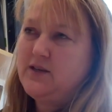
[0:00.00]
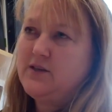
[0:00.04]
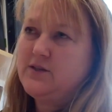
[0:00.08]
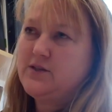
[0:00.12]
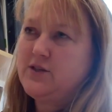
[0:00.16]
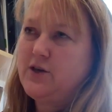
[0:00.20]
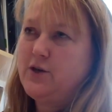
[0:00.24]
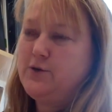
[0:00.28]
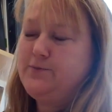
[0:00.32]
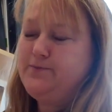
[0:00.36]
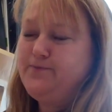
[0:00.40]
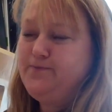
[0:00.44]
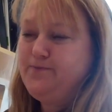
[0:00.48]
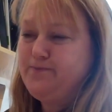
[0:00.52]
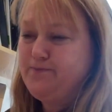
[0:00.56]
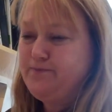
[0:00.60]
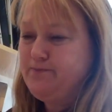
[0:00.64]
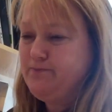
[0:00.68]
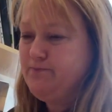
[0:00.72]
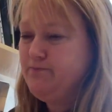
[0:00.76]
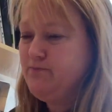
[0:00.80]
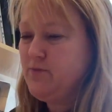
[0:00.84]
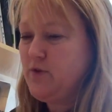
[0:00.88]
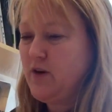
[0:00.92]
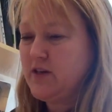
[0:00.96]
So
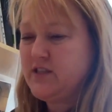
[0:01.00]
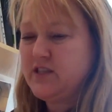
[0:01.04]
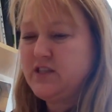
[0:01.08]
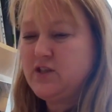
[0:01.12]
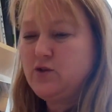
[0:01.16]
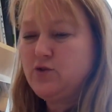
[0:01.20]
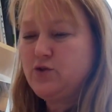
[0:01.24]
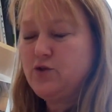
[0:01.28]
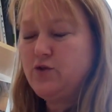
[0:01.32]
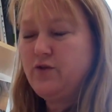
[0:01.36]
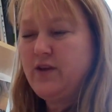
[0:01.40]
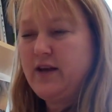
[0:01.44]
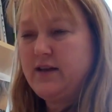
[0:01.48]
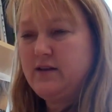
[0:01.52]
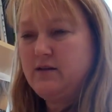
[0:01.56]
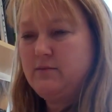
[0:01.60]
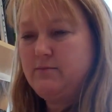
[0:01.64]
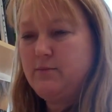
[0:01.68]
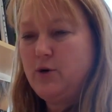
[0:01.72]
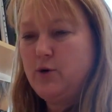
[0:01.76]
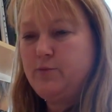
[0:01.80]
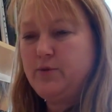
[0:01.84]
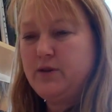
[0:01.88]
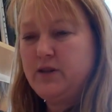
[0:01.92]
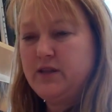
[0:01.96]
I still do that
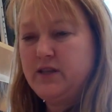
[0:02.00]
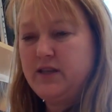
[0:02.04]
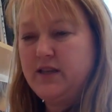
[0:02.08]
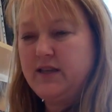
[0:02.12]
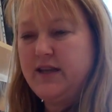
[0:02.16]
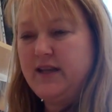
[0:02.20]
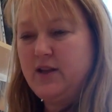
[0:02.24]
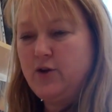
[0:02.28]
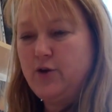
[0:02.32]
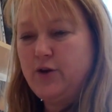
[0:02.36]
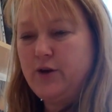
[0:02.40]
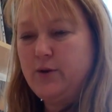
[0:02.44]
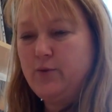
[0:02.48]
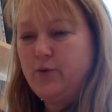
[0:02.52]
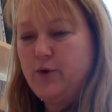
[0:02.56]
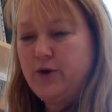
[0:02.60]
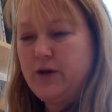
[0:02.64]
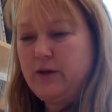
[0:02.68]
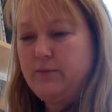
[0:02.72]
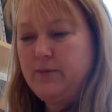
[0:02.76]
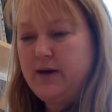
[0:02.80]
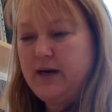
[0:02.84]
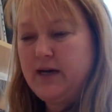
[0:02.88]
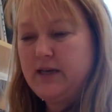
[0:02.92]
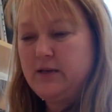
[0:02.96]
mobility and e-learning
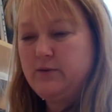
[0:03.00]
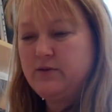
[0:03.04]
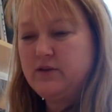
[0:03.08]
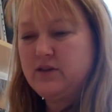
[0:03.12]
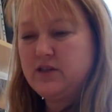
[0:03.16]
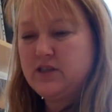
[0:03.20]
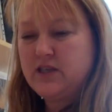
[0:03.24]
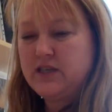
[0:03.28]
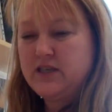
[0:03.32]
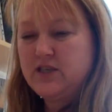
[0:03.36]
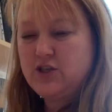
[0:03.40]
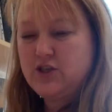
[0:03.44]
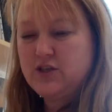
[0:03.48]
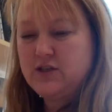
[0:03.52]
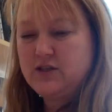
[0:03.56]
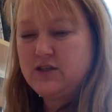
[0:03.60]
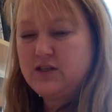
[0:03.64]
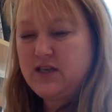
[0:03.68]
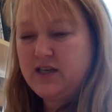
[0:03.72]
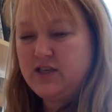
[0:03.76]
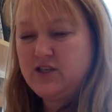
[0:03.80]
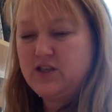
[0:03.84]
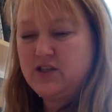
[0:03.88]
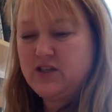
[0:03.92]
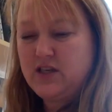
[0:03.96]
working party with the teaching
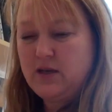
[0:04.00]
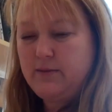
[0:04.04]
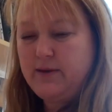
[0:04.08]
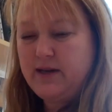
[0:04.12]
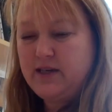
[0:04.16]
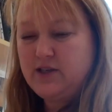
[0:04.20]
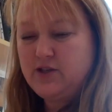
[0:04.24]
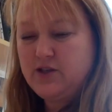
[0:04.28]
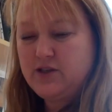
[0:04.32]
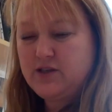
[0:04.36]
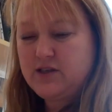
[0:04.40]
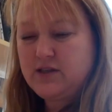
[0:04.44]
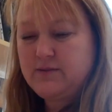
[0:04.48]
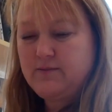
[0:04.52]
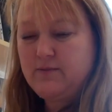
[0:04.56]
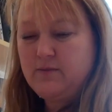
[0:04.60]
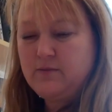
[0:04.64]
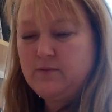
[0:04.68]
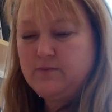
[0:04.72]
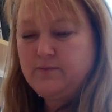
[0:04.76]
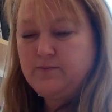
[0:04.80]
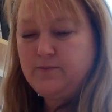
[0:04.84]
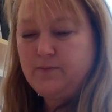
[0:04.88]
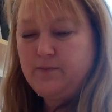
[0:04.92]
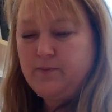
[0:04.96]
centre managers,
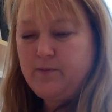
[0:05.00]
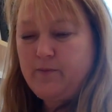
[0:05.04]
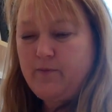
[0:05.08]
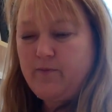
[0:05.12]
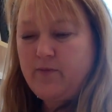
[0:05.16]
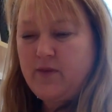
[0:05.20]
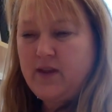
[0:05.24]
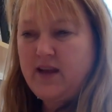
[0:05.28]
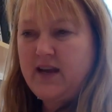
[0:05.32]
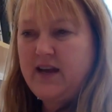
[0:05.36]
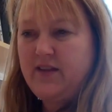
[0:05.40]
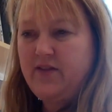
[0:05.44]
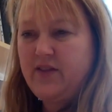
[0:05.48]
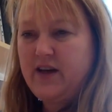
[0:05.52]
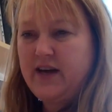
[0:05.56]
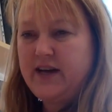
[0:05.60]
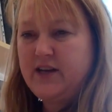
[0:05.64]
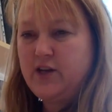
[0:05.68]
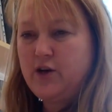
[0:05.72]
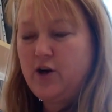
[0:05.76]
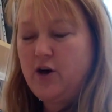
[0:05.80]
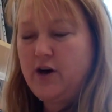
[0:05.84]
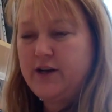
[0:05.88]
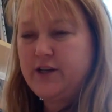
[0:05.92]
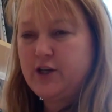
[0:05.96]
and
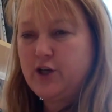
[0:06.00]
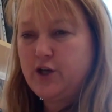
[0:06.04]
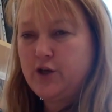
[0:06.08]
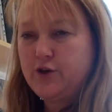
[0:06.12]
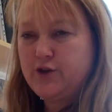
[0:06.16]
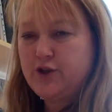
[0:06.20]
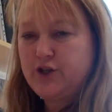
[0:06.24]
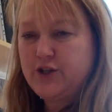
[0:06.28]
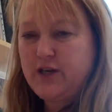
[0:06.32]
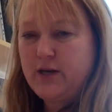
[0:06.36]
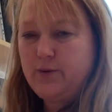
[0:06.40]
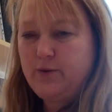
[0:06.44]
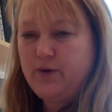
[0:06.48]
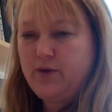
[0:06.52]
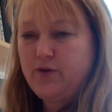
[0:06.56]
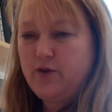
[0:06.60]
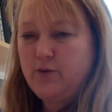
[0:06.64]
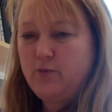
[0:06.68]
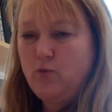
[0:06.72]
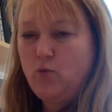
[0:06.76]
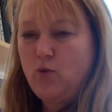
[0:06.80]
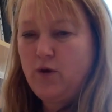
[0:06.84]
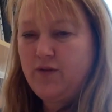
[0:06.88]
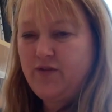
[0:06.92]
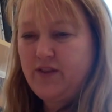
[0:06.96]
I negotiate with
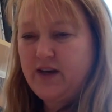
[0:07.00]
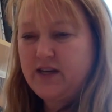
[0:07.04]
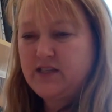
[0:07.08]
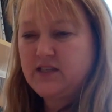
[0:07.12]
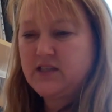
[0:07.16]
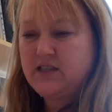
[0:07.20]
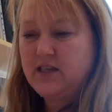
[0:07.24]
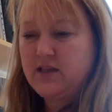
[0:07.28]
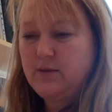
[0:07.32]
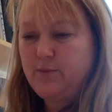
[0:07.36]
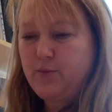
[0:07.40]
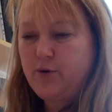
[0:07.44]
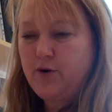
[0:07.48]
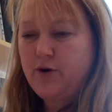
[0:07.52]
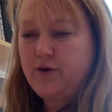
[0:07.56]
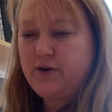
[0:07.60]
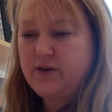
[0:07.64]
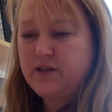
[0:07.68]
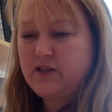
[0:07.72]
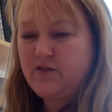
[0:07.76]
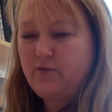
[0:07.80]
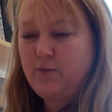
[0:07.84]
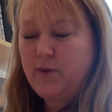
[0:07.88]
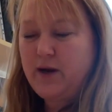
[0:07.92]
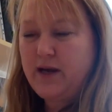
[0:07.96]
them what they see the
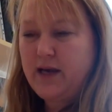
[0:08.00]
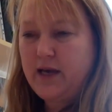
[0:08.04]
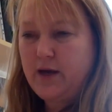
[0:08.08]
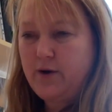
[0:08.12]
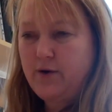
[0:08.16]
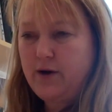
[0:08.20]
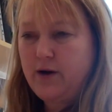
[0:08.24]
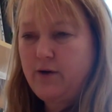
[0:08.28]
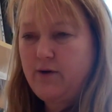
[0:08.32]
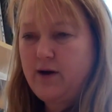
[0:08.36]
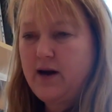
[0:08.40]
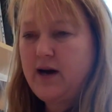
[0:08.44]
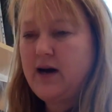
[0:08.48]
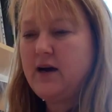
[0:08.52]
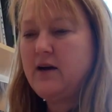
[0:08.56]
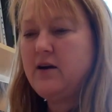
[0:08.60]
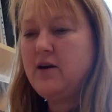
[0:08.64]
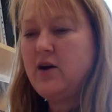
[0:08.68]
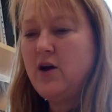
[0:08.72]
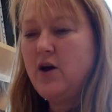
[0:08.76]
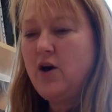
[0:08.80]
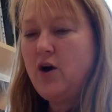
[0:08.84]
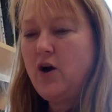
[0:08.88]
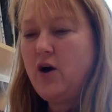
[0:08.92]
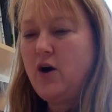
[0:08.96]
priorities for my area are.
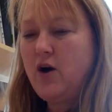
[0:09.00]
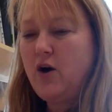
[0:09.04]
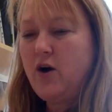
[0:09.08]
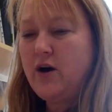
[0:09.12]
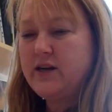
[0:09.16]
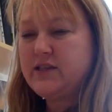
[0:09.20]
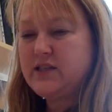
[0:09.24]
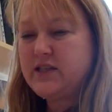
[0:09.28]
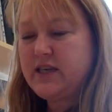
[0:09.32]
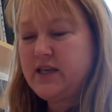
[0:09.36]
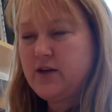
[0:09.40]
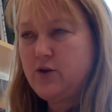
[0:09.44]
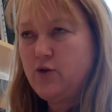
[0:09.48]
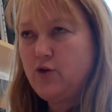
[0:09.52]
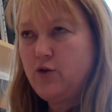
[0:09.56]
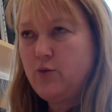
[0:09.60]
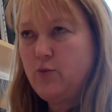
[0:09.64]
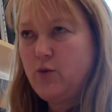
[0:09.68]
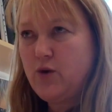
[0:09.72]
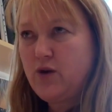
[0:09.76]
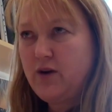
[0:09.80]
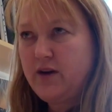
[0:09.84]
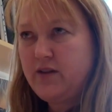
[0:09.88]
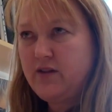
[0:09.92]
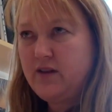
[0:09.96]
Yep. I tell them
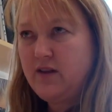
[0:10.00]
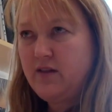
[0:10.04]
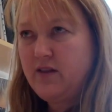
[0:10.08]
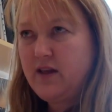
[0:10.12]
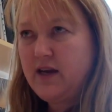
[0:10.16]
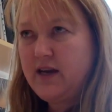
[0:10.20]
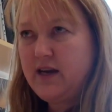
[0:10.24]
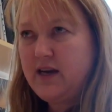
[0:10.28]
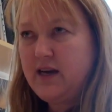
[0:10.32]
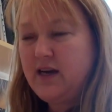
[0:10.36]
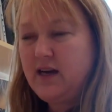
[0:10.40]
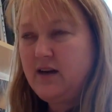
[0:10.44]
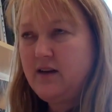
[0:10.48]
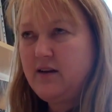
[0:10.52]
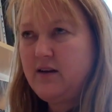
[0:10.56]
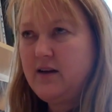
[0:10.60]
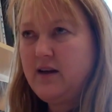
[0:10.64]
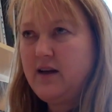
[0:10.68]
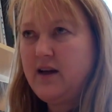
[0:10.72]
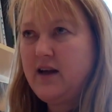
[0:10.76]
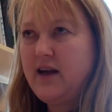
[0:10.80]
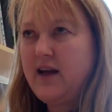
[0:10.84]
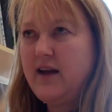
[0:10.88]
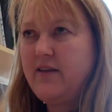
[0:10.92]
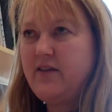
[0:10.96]
what I think they are,
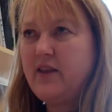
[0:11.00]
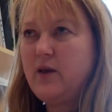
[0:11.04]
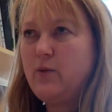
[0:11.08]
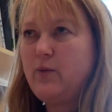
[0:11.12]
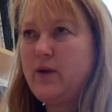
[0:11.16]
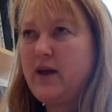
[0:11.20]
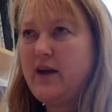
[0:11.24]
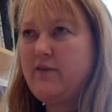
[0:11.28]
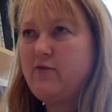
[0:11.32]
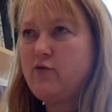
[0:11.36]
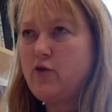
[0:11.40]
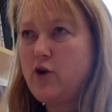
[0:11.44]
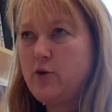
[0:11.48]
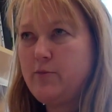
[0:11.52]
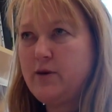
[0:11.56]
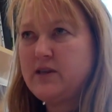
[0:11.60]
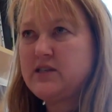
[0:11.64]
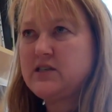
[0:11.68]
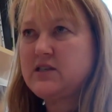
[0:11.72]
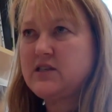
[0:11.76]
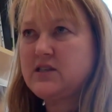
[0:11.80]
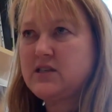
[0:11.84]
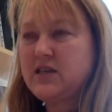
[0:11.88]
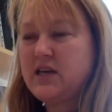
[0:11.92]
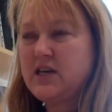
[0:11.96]
and then we have
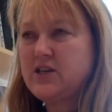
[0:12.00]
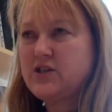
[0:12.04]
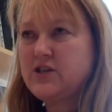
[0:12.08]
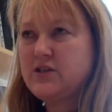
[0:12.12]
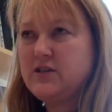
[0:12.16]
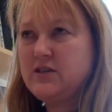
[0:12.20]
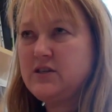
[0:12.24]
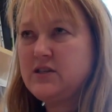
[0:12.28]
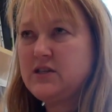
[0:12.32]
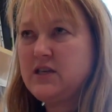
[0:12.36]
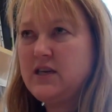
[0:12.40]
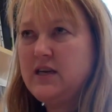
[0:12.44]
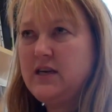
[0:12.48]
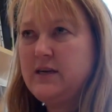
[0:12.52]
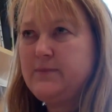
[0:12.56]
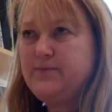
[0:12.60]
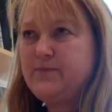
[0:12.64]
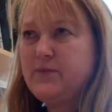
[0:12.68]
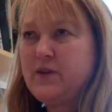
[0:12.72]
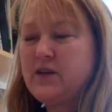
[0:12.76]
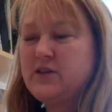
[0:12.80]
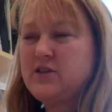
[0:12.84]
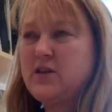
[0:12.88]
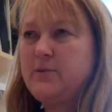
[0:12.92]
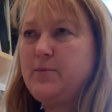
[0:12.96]
robust discussions.
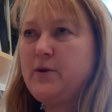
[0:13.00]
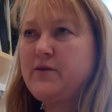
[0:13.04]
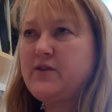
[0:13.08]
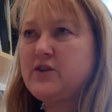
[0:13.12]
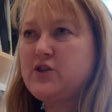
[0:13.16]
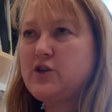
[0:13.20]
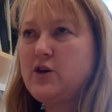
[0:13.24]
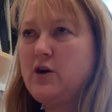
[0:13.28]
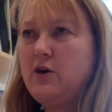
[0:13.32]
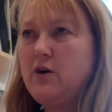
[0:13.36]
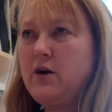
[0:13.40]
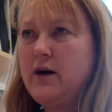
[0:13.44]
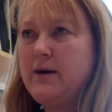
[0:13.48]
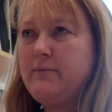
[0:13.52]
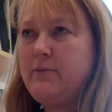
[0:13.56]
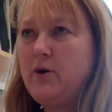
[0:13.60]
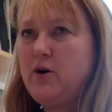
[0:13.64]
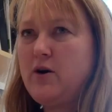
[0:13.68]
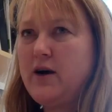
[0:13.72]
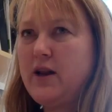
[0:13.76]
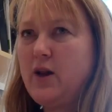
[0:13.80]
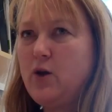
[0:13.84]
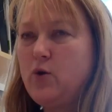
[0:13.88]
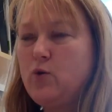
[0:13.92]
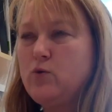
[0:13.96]
So by the time
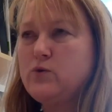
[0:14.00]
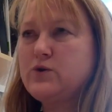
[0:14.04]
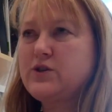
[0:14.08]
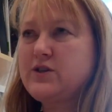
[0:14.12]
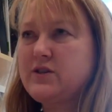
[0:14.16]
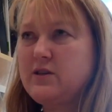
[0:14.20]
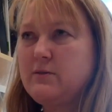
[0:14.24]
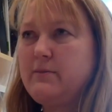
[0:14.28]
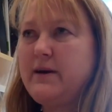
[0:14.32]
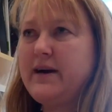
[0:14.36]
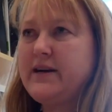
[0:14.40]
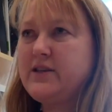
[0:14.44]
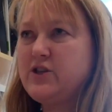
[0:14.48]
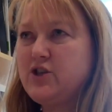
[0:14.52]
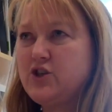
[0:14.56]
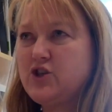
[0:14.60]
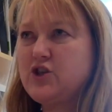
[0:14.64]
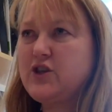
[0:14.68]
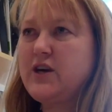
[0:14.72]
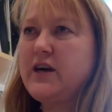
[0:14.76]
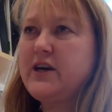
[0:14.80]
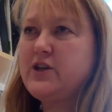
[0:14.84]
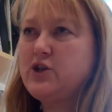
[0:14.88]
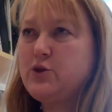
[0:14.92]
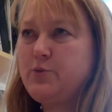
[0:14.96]
I launch the major
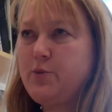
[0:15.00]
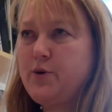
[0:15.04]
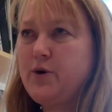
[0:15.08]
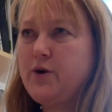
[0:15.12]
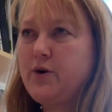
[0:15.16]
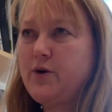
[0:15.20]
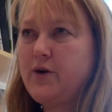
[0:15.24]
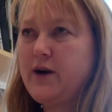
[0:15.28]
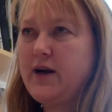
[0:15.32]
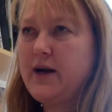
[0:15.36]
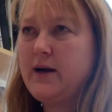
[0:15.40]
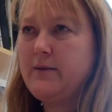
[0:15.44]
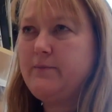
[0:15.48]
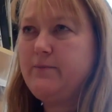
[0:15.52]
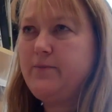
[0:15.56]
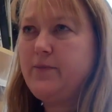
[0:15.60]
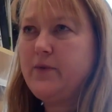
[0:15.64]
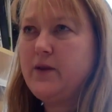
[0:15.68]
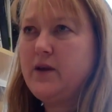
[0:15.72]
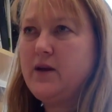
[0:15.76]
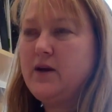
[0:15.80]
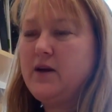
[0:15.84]
change program,